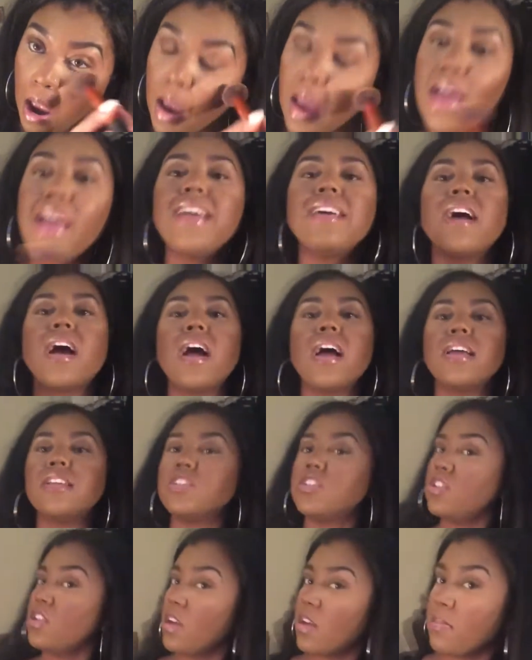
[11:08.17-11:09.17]
And
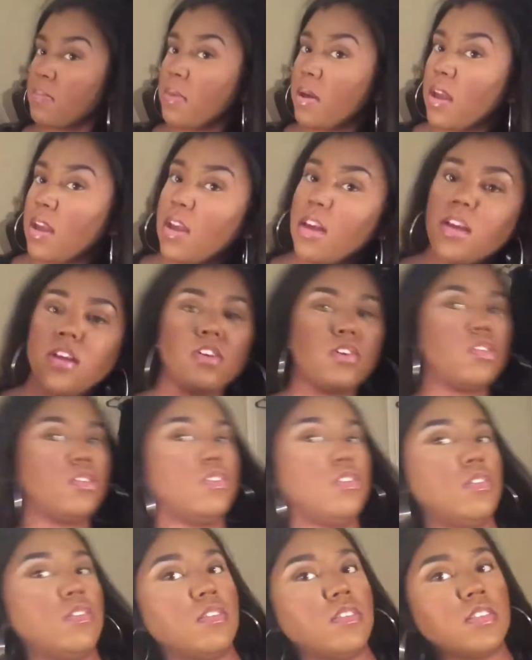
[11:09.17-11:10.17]
guys, look at my
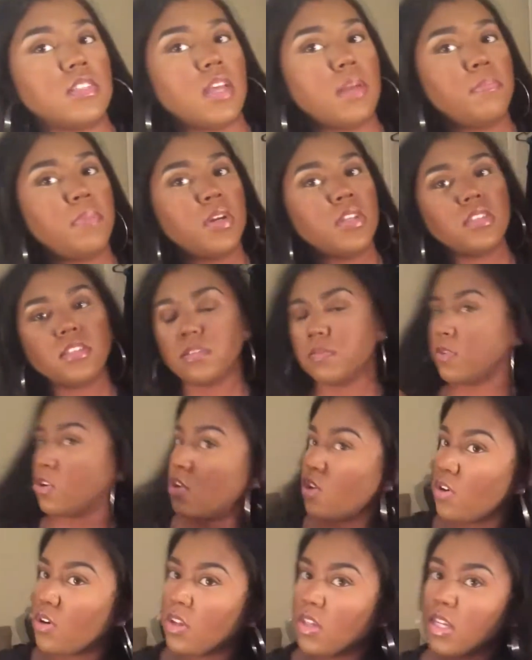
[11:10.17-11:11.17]
curls. I put some
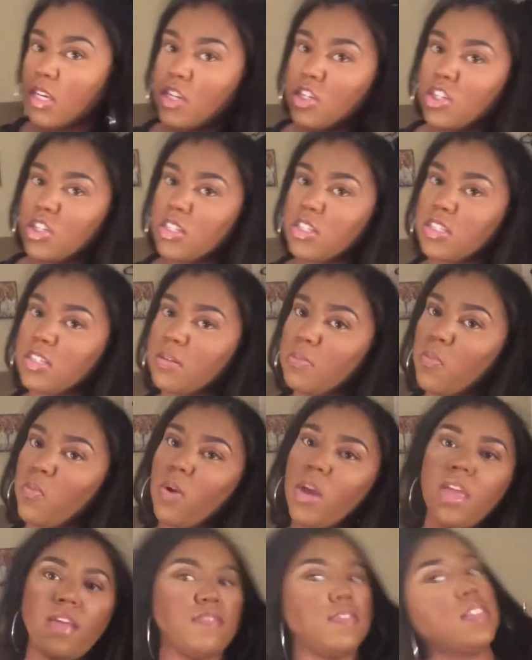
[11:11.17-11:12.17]
curlage and some
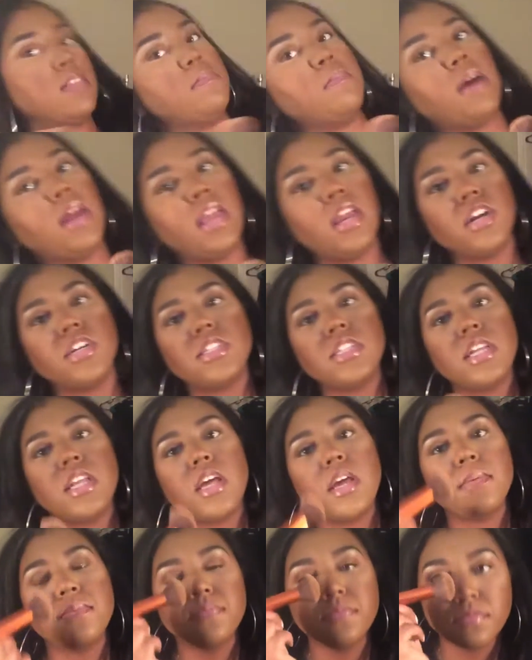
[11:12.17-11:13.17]
waves in my hair
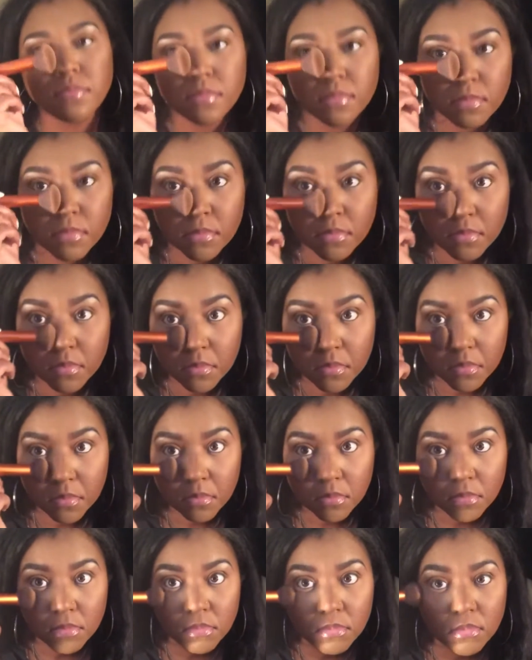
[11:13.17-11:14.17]
today.
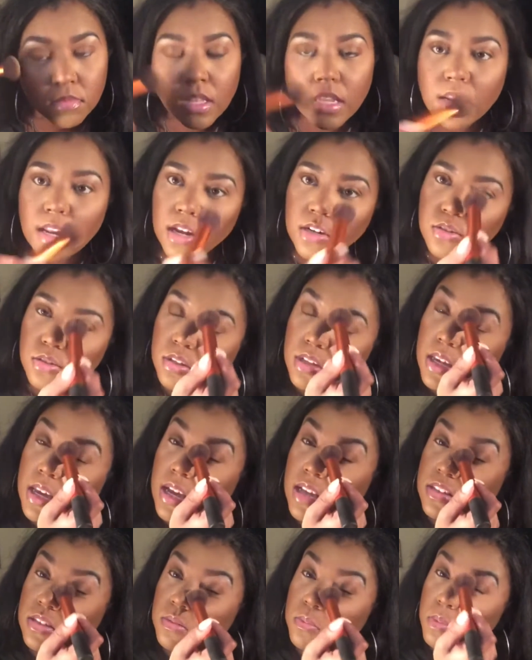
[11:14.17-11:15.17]
They naturally
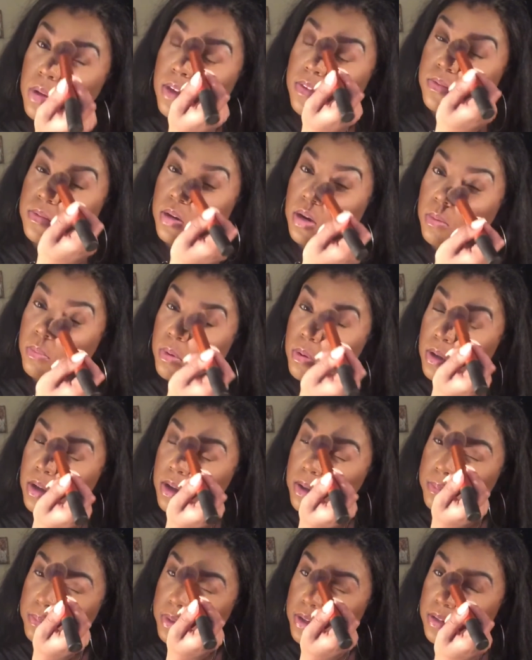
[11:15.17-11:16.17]
had some waves when I woke
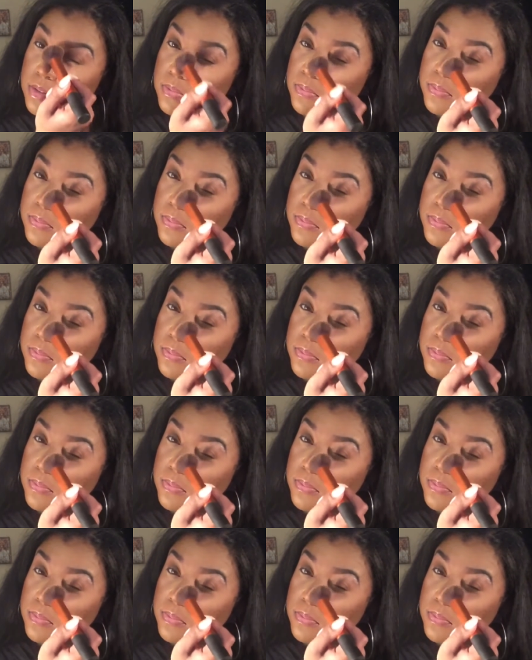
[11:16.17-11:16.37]
up, but